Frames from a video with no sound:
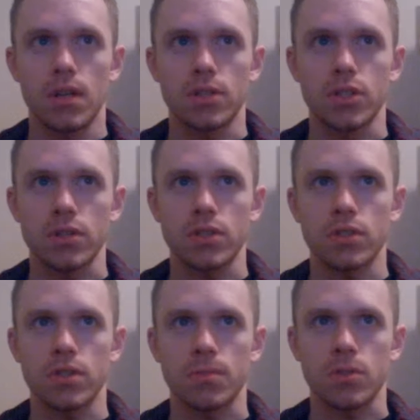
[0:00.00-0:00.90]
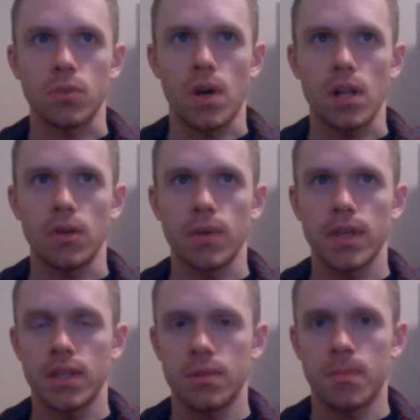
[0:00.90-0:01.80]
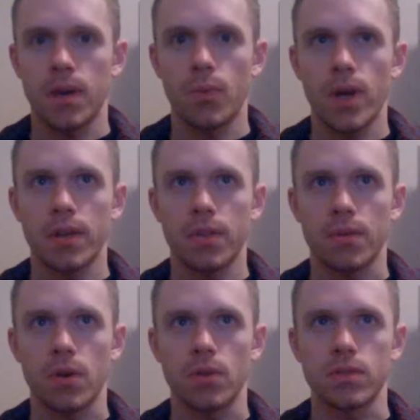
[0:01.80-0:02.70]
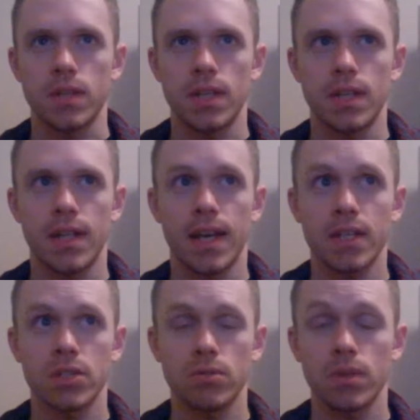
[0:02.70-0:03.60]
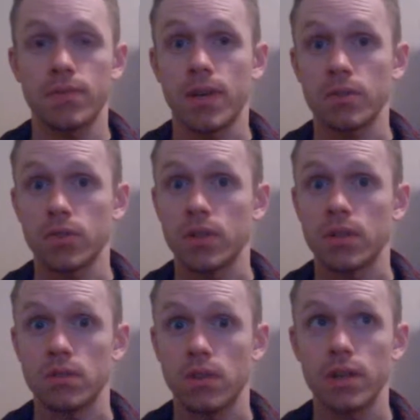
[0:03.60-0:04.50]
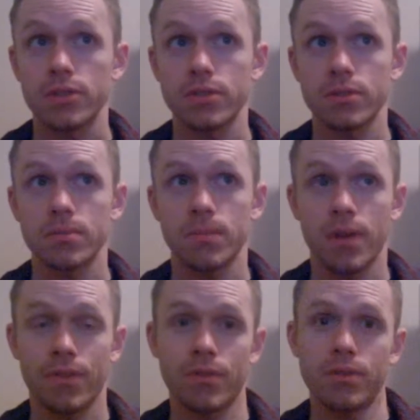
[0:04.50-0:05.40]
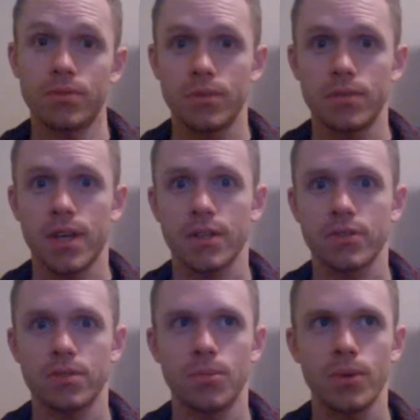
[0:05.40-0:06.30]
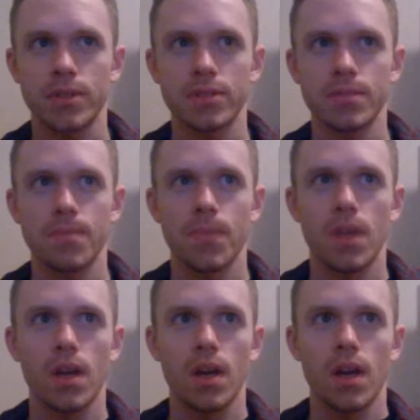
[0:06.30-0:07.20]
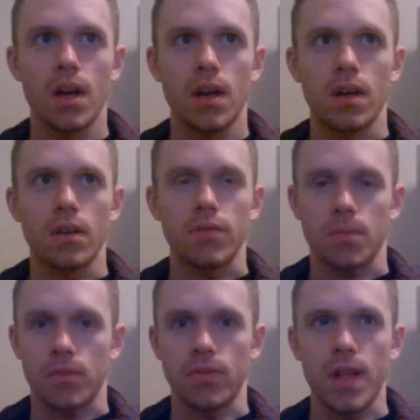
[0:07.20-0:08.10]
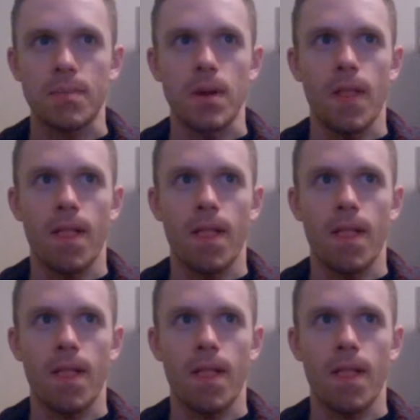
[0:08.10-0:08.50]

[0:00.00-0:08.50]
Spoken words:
Just some swallowing in my wet throat, and it actually felt a little nice. My throat was extra moist from the phlegm.